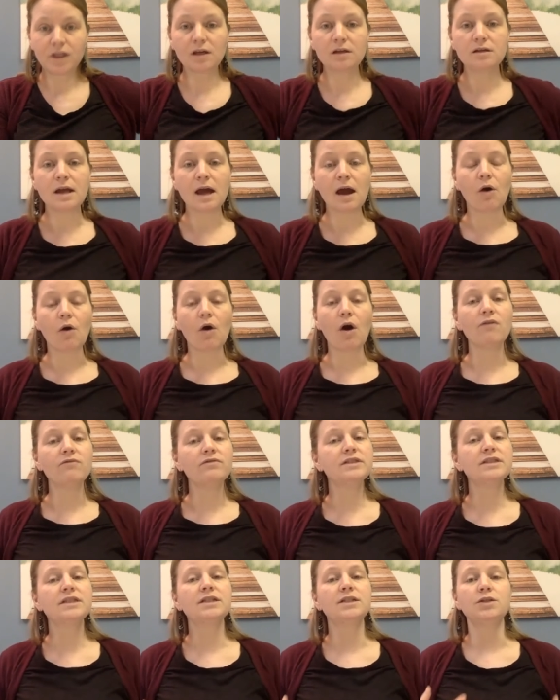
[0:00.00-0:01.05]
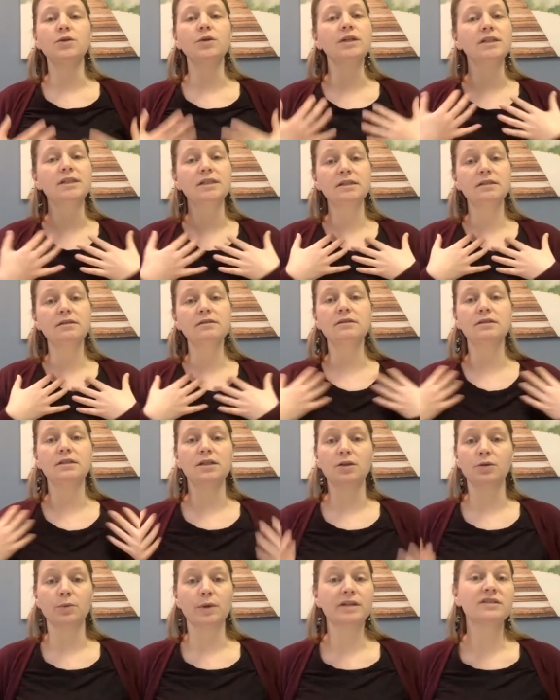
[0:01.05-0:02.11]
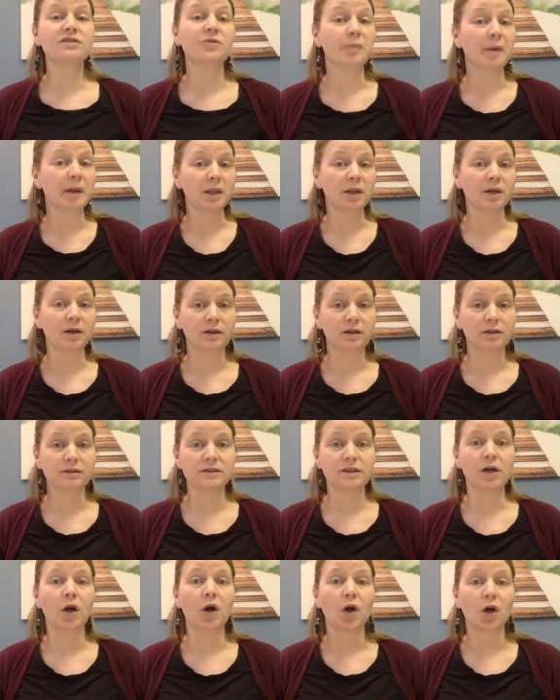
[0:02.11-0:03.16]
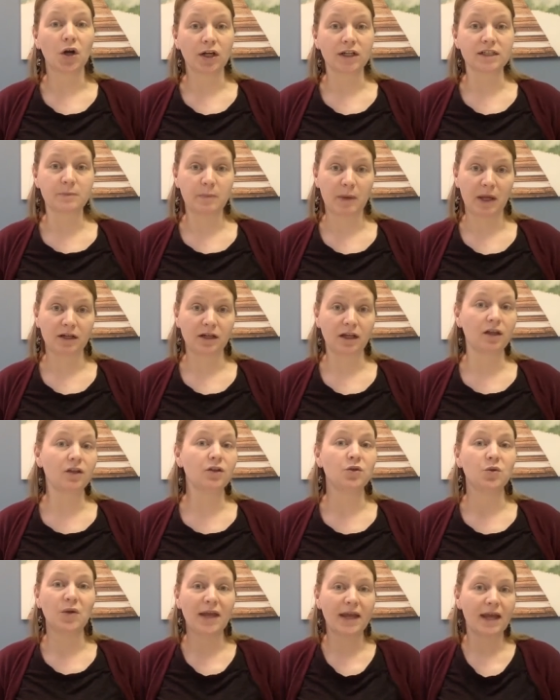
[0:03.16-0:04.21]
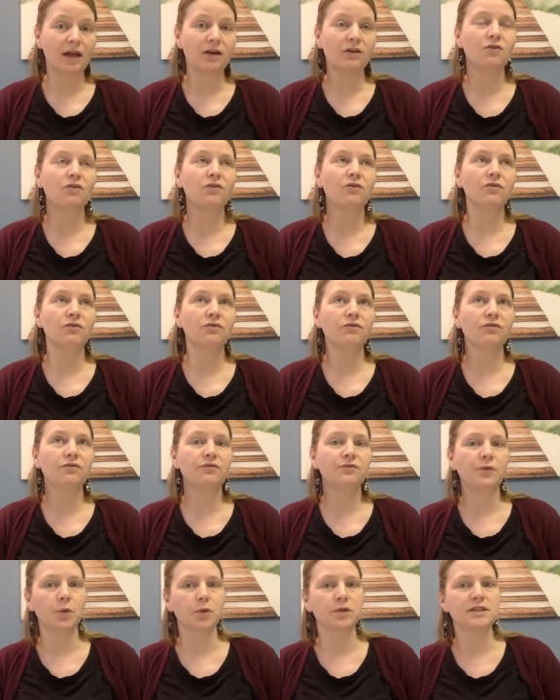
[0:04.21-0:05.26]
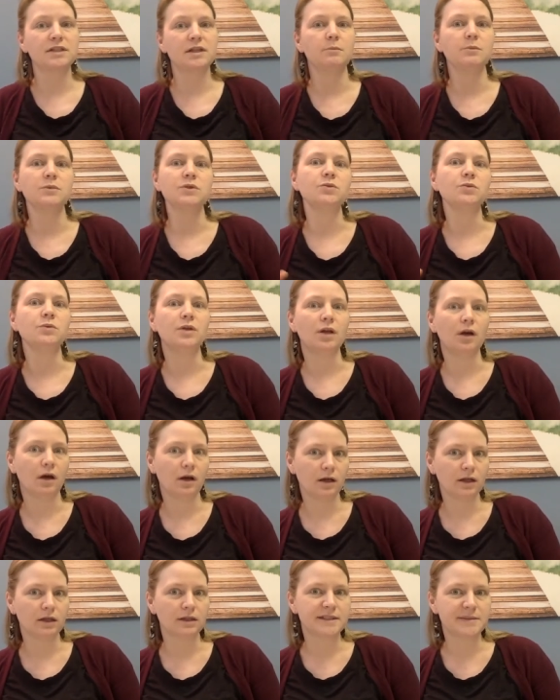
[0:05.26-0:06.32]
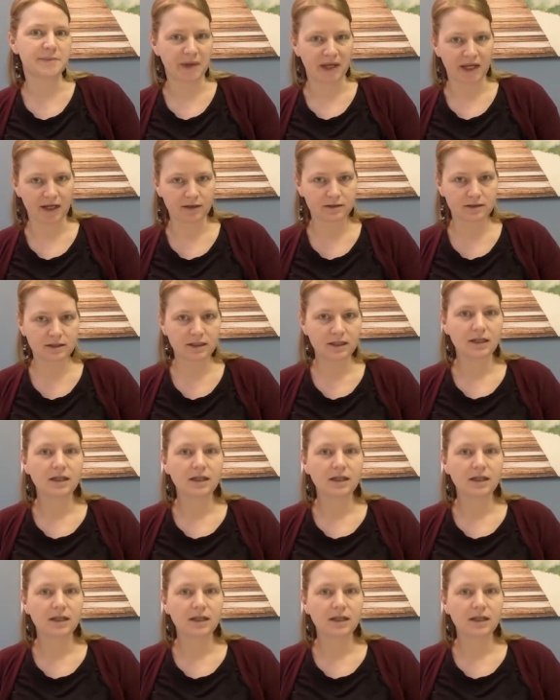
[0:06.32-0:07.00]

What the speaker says: Now, obviously you can still see the rest of my lungs are expanding. You can't force them to not expand.